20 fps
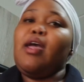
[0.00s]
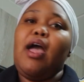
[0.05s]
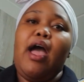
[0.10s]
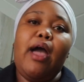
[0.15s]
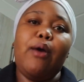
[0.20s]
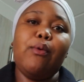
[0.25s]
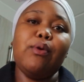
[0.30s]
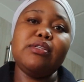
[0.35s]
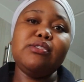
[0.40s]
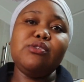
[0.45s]

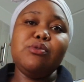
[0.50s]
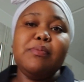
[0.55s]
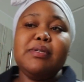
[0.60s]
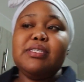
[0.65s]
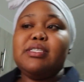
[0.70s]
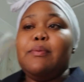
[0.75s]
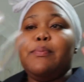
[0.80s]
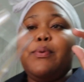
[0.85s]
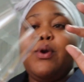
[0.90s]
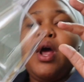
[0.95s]
I went to
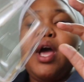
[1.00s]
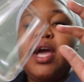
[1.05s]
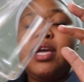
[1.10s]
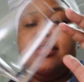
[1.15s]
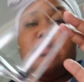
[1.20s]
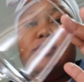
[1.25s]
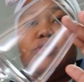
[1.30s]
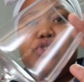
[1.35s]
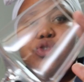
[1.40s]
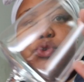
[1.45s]
Mr.
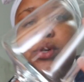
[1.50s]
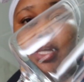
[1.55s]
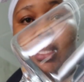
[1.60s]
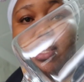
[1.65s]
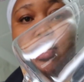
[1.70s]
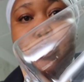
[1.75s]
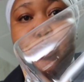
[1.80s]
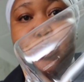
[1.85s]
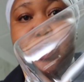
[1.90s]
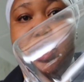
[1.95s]
Price during
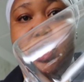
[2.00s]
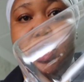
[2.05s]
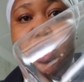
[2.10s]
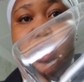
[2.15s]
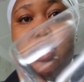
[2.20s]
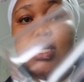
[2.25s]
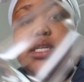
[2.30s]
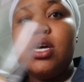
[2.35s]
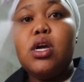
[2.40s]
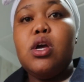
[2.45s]
the
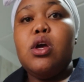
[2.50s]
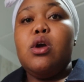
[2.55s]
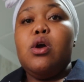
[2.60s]
weekend,